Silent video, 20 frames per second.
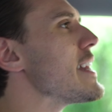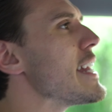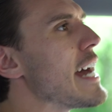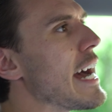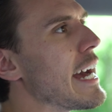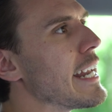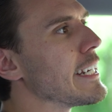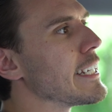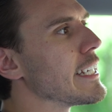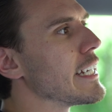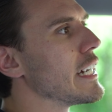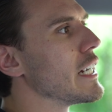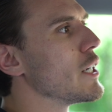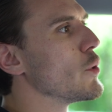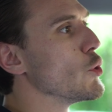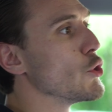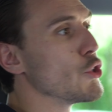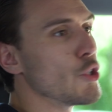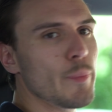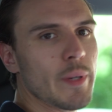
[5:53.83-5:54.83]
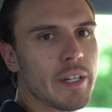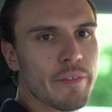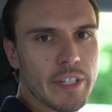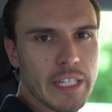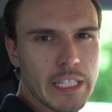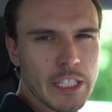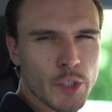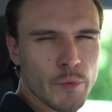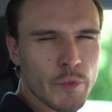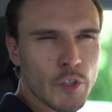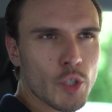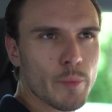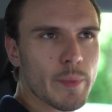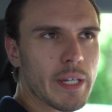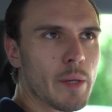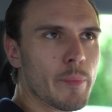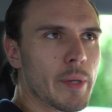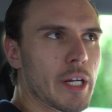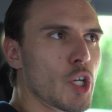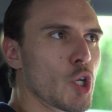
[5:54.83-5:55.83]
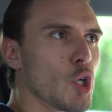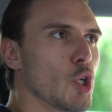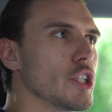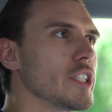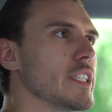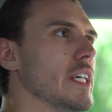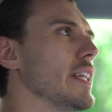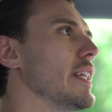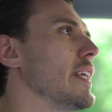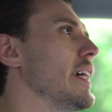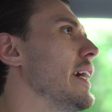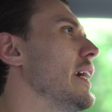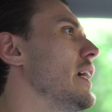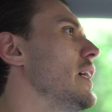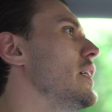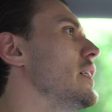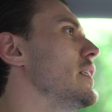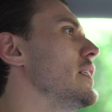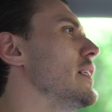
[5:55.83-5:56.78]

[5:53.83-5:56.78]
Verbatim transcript: and uh, we'll do a bit of an interview, make a bit of content there.